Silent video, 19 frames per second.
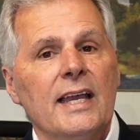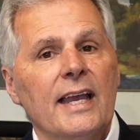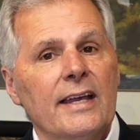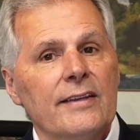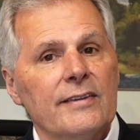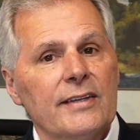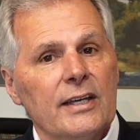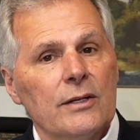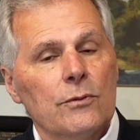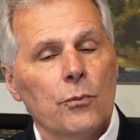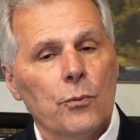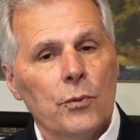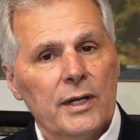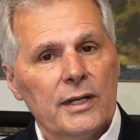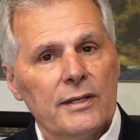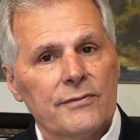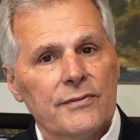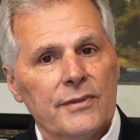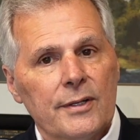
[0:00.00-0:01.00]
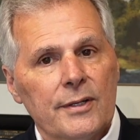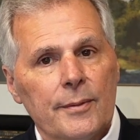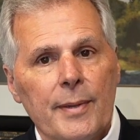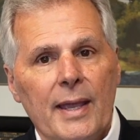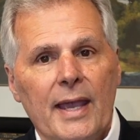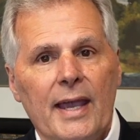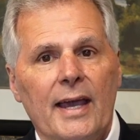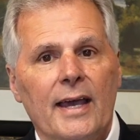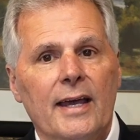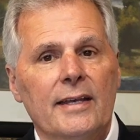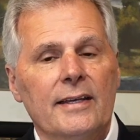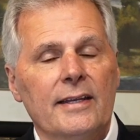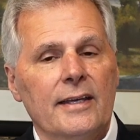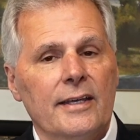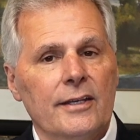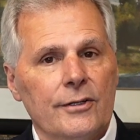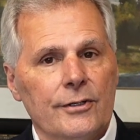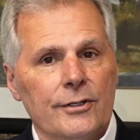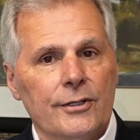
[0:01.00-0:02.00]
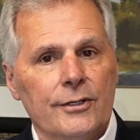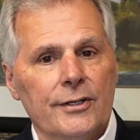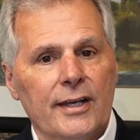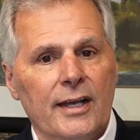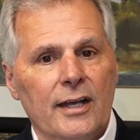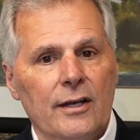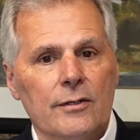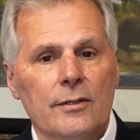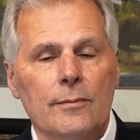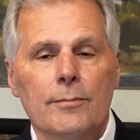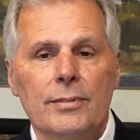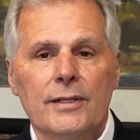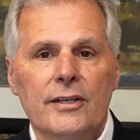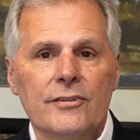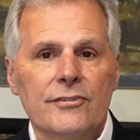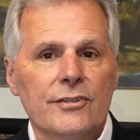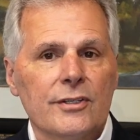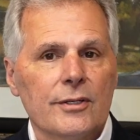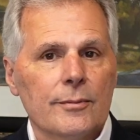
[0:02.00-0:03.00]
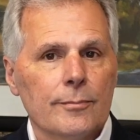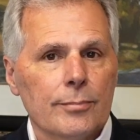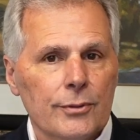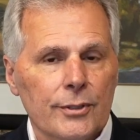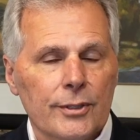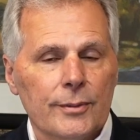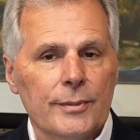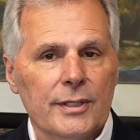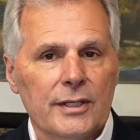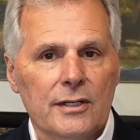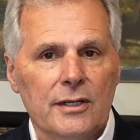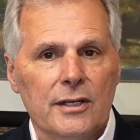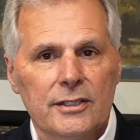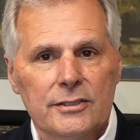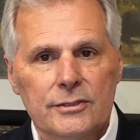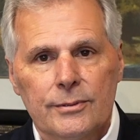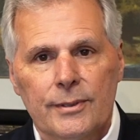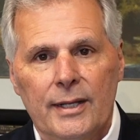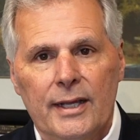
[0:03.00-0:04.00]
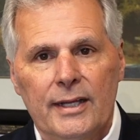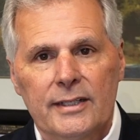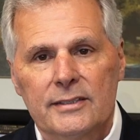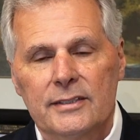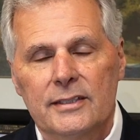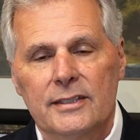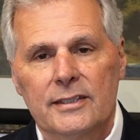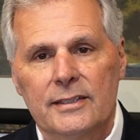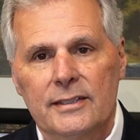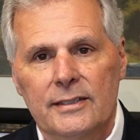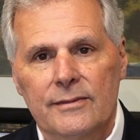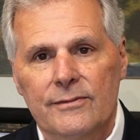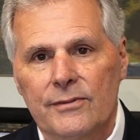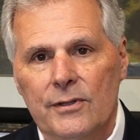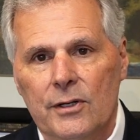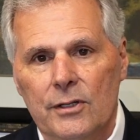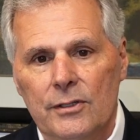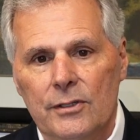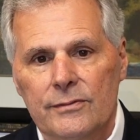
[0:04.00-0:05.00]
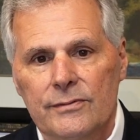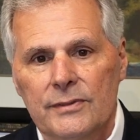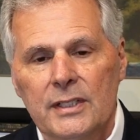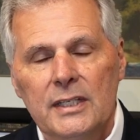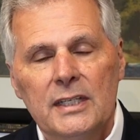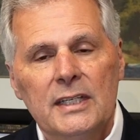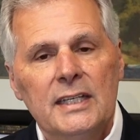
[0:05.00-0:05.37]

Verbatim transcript: And then one of them had an earnout plus an employment contract uh, involved.